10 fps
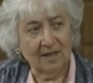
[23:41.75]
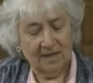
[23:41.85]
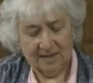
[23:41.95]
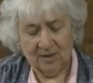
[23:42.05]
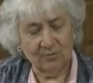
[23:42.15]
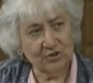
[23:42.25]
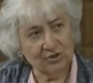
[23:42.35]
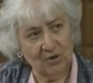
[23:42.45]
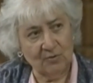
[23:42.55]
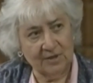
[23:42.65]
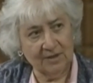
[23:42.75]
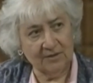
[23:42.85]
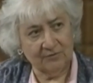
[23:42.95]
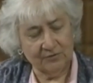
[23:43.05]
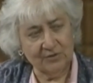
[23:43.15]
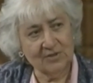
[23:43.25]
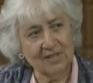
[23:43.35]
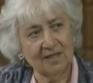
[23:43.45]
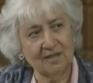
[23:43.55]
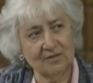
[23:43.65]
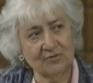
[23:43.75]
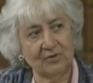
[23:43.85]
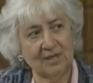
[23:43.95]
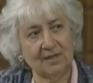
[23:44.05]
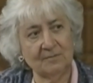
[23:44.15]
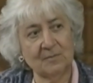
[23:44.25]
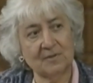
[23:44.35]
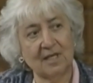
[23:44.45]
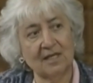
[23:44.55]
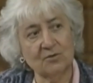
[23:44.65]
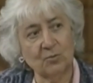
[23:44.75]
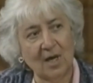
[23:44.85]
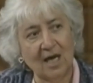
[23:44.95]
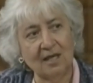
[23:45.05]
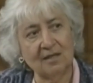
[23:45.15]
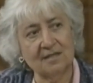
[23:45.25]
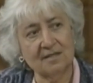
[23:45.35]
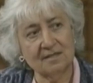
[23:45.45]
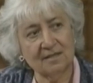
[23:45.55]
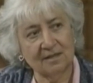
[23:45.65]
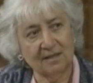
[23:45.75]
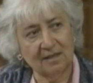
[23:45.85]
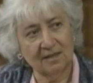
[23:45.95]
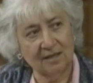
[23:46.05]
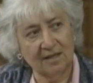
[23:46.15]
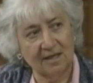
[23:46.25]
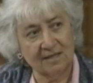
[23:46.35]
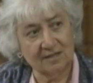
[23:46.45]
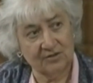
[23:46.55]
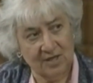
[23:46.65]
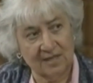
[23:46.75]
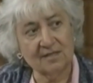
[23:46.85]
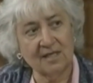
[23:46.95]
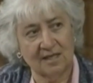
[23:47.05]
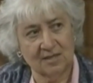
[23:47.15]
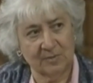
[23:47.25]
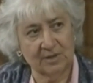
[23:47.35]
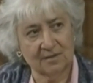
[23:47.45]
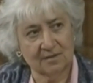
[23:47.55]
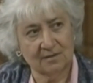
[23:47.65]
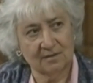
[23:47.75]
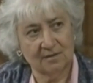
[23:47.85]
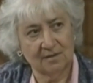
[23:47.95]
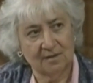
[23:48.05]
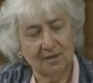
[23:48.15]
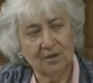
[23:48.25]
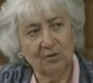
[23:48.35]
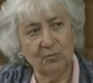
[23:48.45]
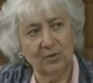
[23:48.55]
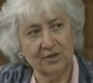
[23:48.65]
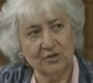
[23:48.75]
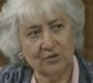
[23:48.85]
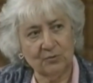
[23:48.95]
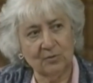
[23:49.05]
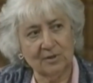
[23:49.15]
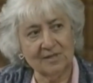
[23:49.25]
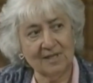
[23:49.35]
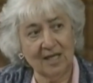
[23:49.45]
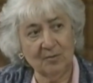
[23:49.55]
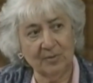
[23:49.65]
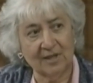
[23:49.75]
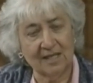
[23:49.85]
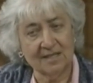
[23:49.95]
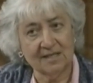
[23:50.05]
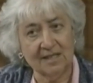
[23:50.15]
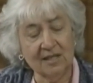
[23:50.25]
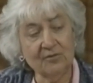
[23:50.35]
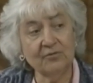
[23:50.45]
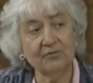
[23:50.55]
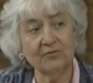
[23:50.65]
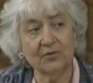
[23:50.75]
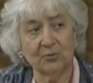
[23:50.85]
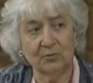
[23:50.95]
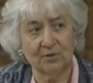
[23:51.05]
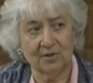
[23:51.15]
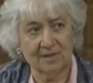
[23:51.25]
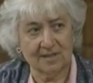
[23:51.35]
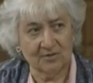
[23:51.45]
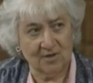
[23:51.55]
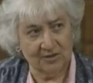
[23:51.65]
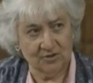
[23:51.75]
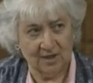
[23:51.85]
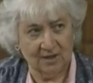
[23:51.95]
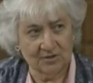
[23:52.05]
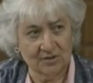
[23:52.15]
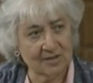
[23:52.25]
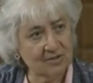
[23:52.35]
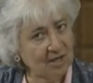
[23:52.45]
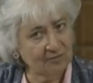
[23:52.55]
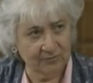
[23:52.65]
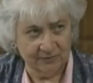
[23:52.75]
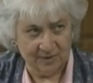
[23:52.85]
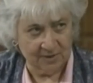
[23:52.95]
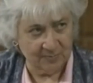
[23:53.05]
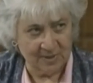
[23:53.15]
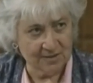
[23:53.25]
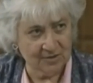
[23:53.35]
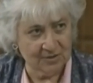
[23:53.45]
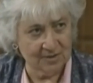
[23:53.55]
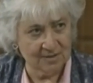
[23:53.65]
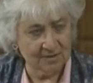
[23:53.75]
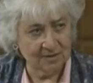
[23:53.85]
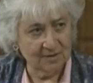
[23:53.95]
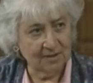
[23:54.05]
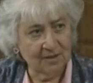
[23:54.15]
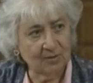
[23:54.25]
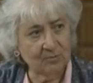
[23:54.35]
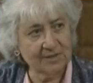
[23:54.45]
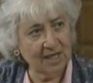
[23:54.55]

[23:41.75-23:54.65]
they were shown at the first night of the screens as well as, as the chastisement, which will take place if the world does not change, does not fulfill the messages. So what, what I will think will take